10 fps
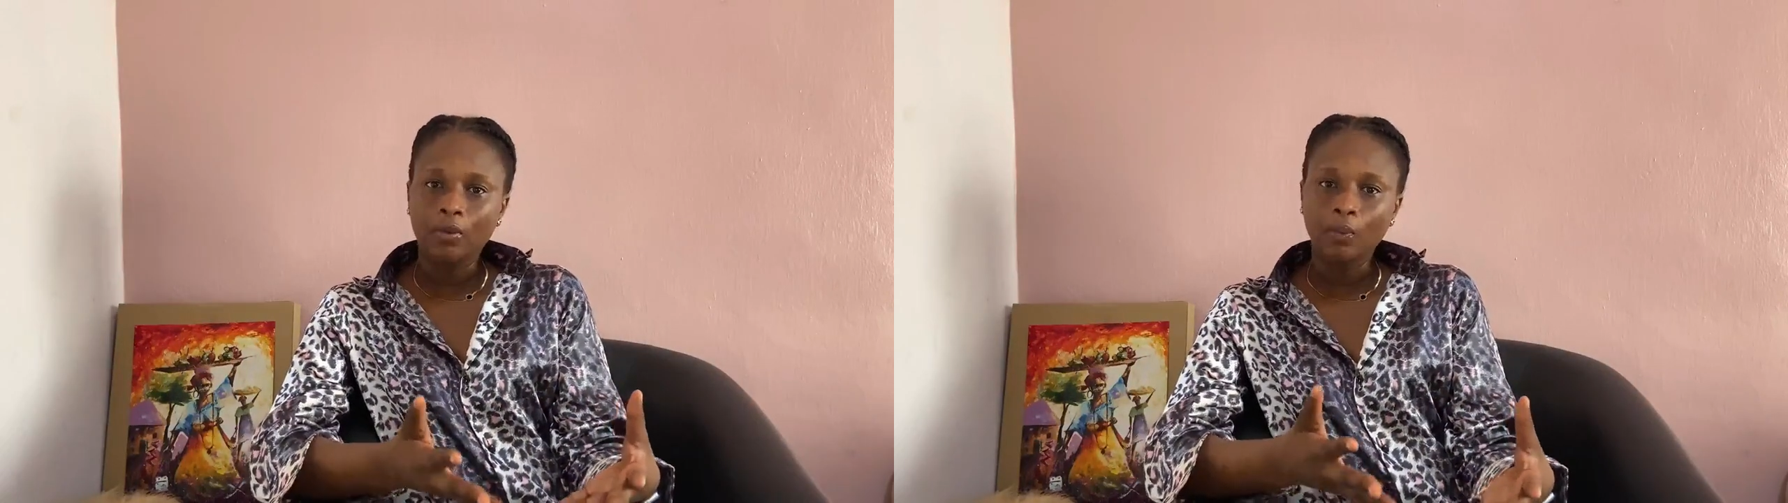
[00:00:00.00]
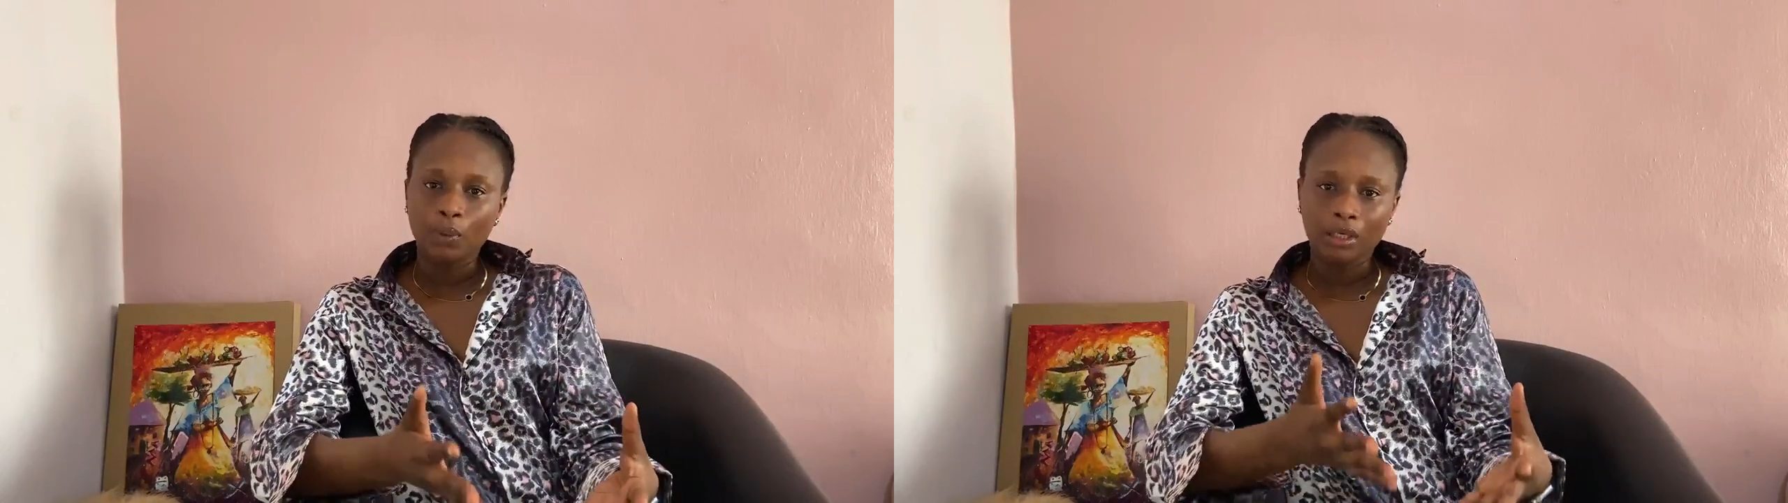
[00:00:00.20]

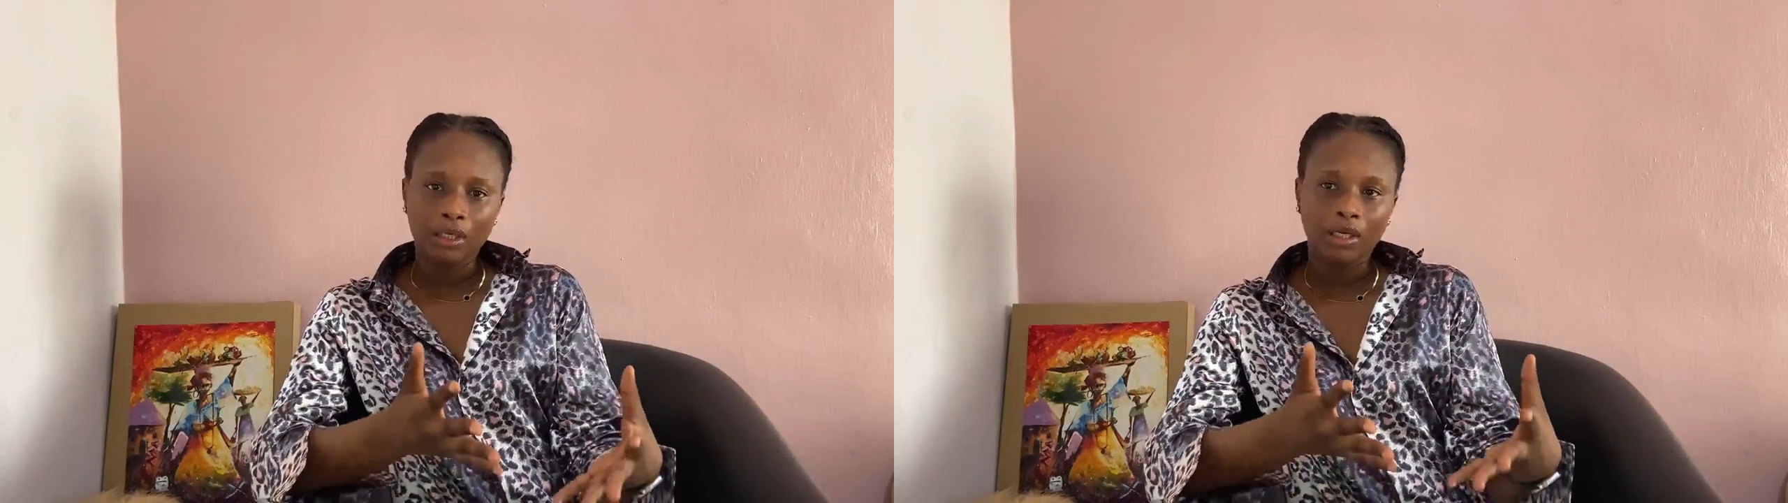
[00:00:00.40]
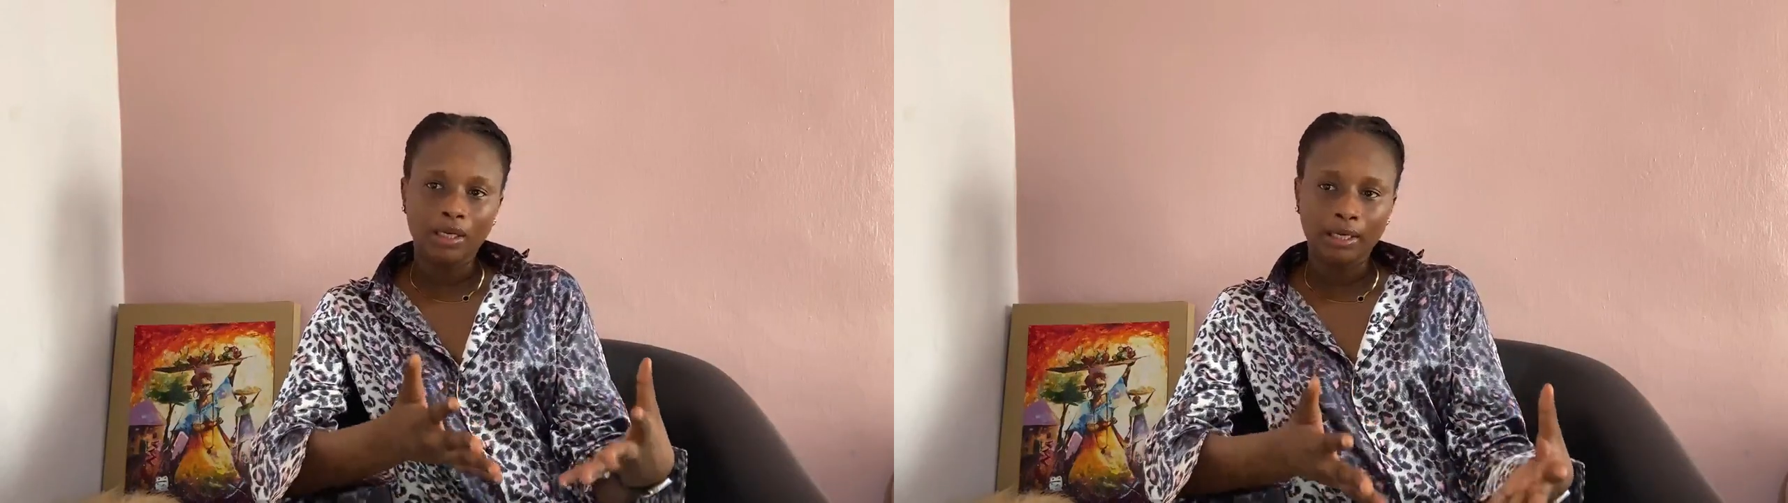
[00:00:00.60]
with
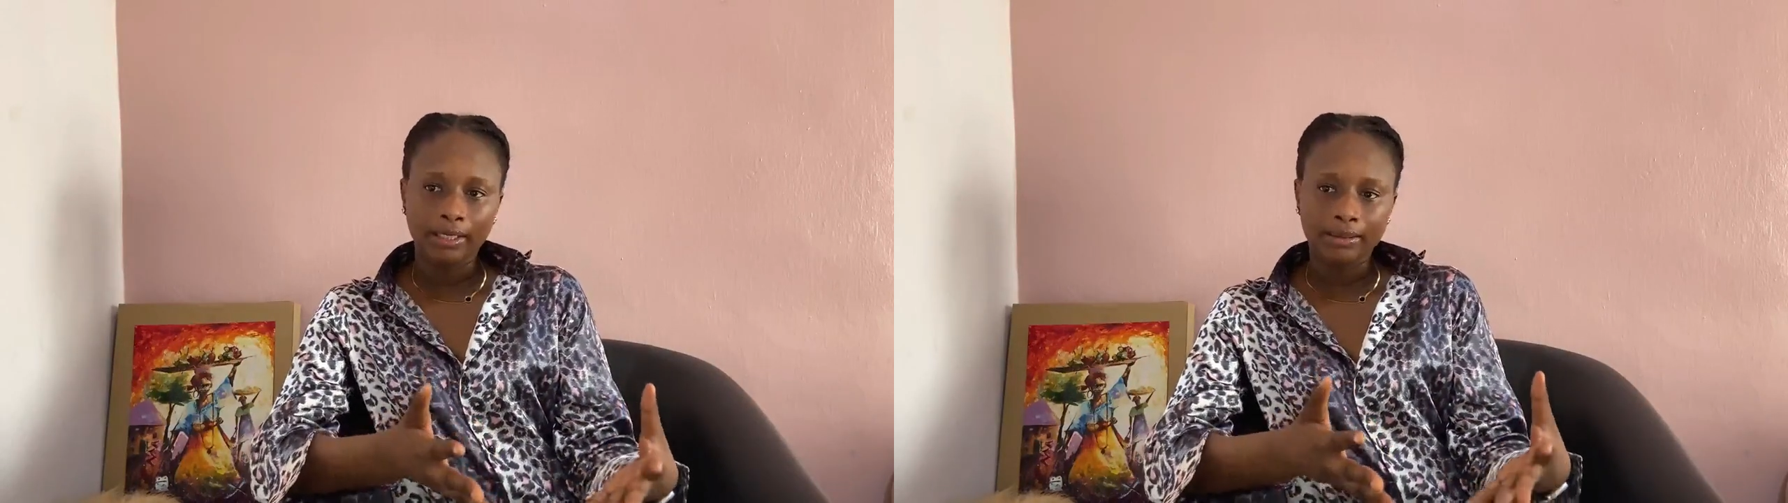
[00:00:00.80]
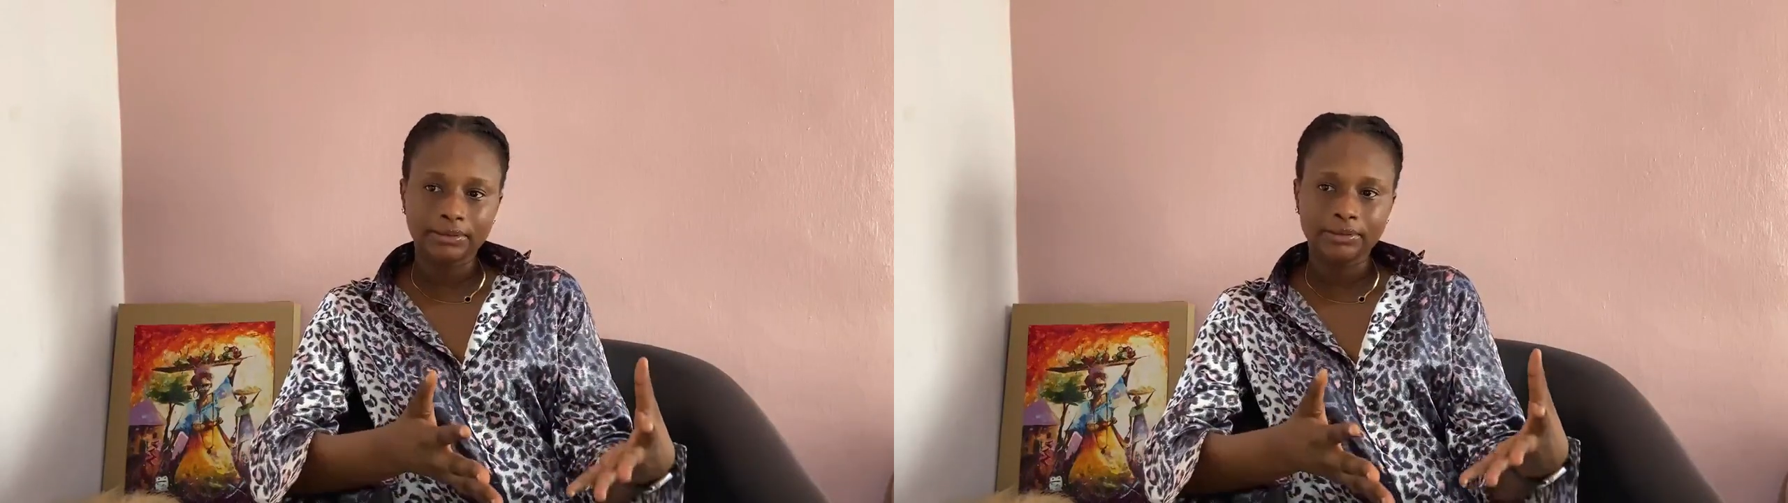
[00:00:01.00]

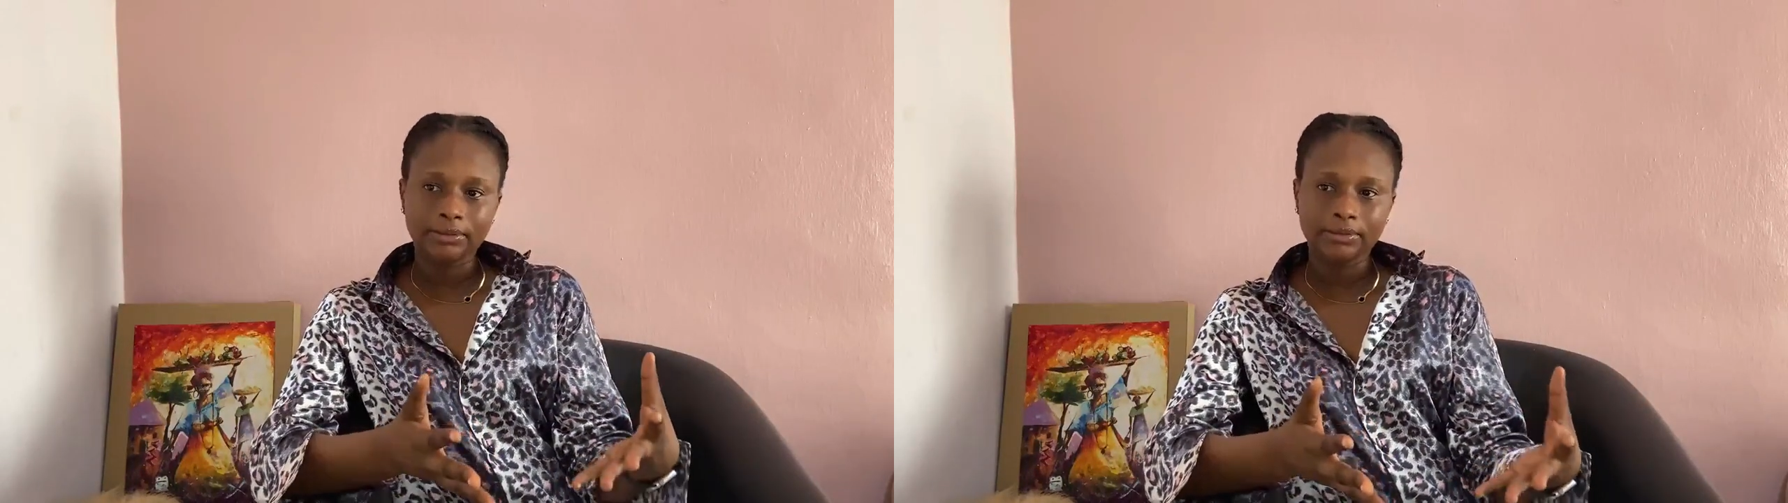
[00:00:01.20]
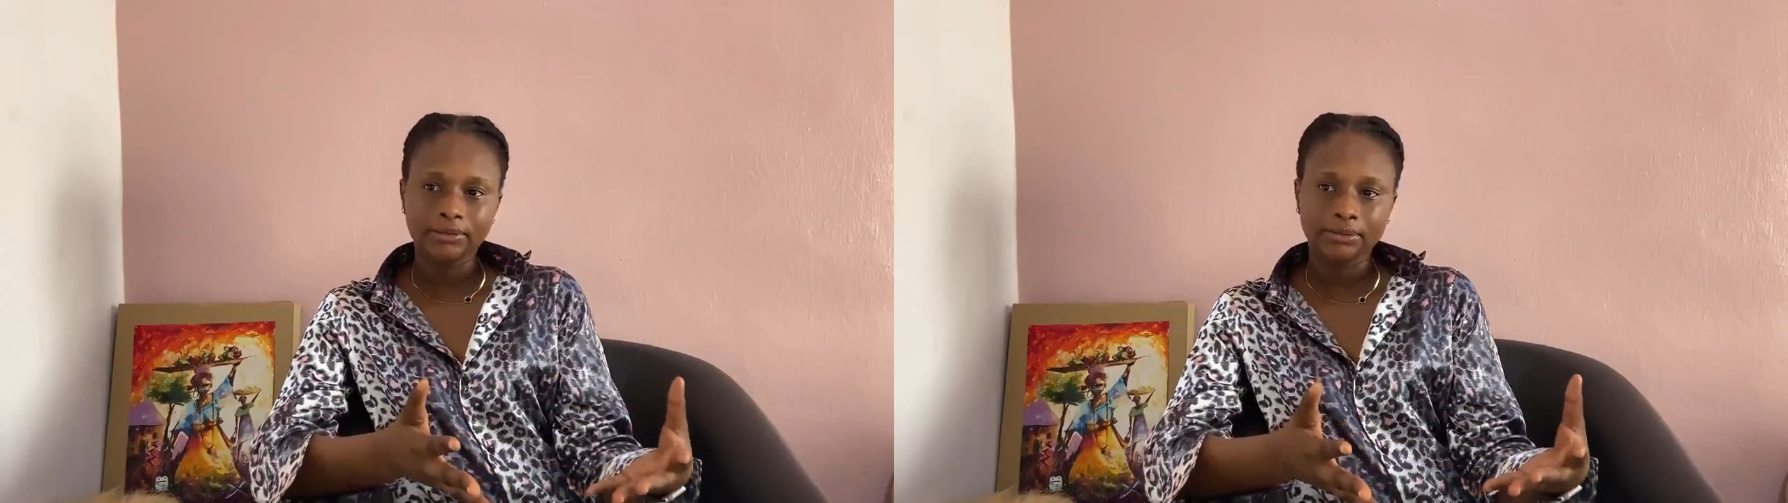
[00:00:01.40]
his